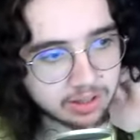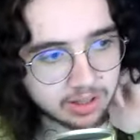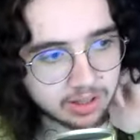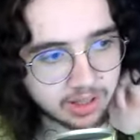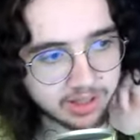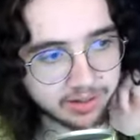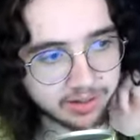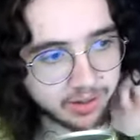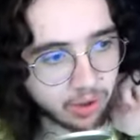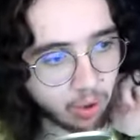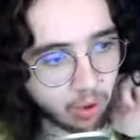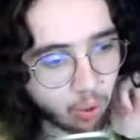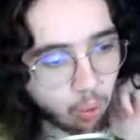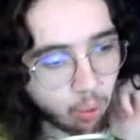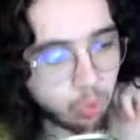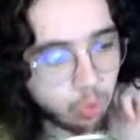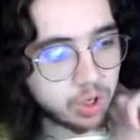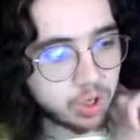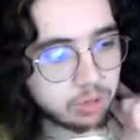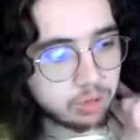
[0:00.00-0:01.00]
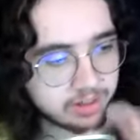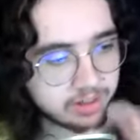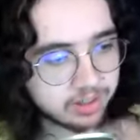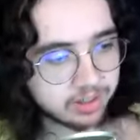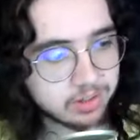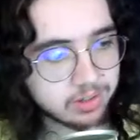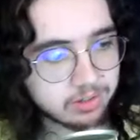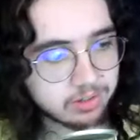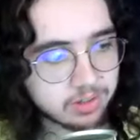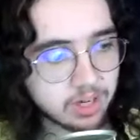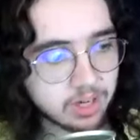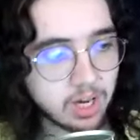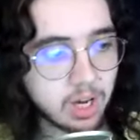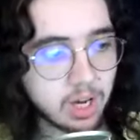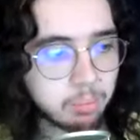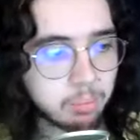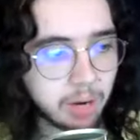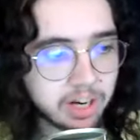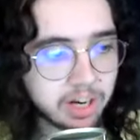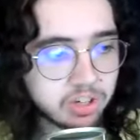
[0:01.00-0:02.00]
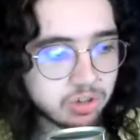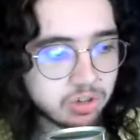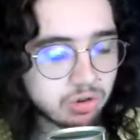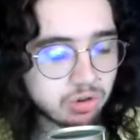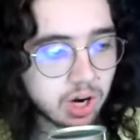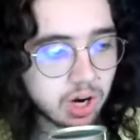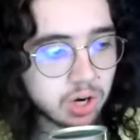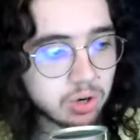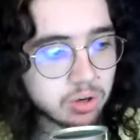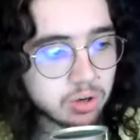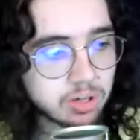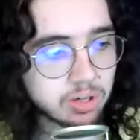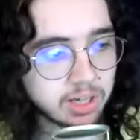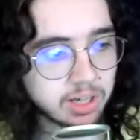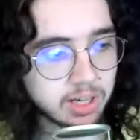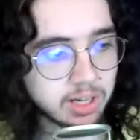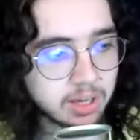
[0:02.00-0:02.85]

uh, The Holdovers, Maestro,